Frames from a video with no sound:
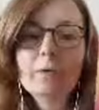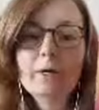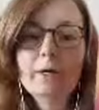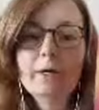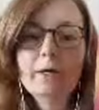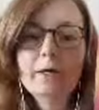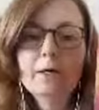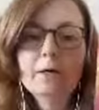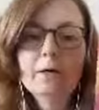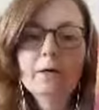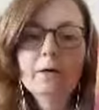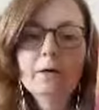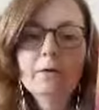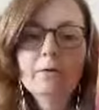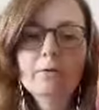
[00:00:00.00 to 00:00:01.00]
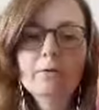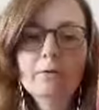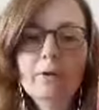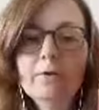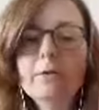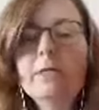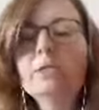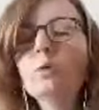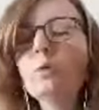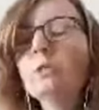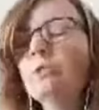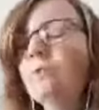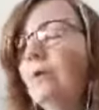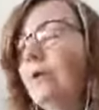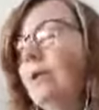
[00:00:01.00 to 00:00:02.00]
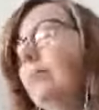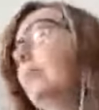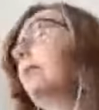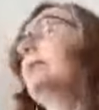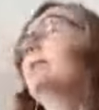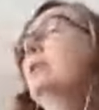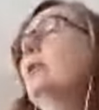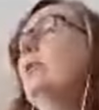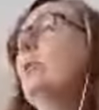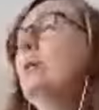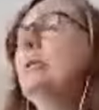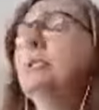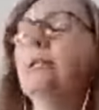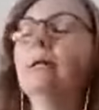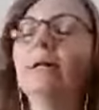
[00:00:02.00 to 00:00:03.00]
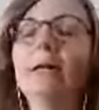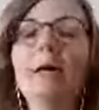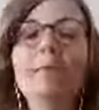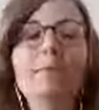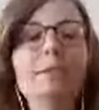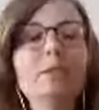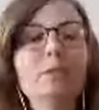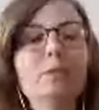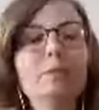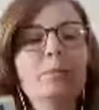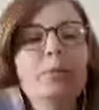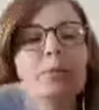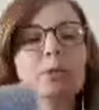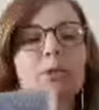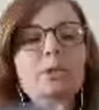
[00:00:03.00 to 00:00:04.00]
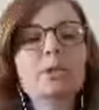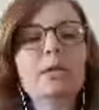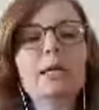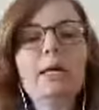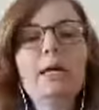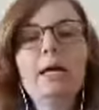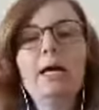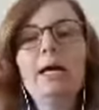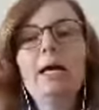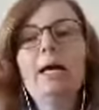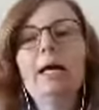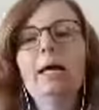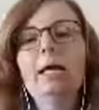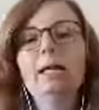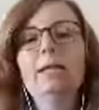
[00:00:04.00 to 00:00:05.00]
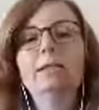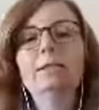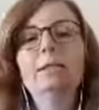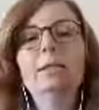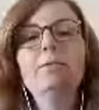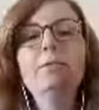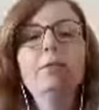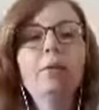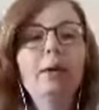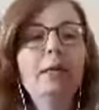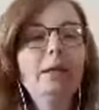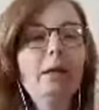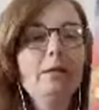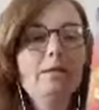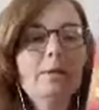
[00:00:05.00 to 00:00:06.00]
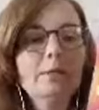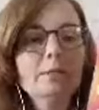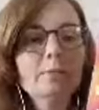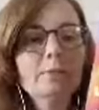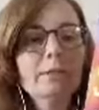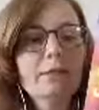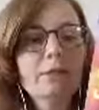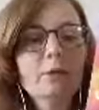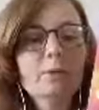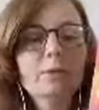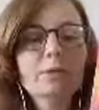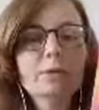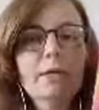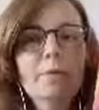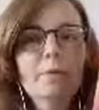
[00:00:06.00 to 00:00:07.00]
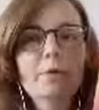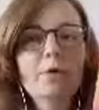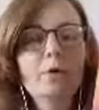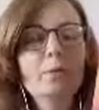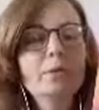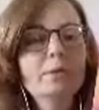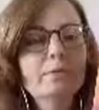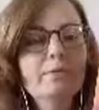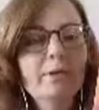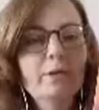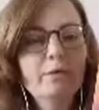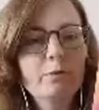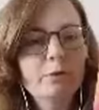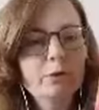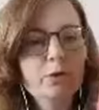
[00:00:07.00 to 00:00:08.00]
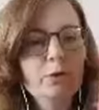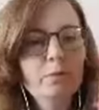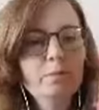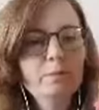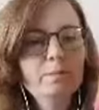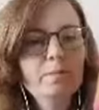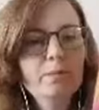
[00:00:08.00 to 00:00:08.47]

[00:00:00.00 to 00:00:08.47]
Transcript: my uh, favorite. It's always funny because I always like, I have these two books, and even though I love Elizabeth Gilbert, I'm not always a fan of her tone.